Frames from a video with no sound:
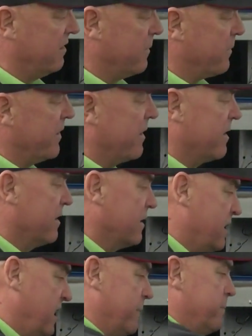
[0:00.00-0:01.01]
a clip here,
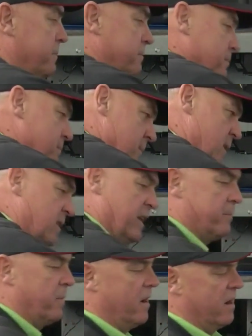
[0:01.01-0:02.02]
clip,
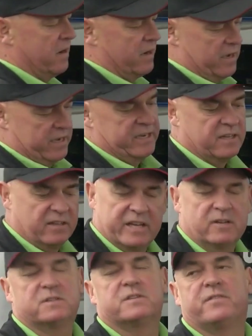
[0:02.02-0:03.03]
clip, an
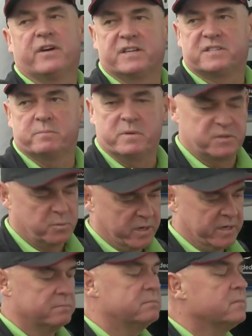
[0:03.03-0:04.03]
illegal device in between.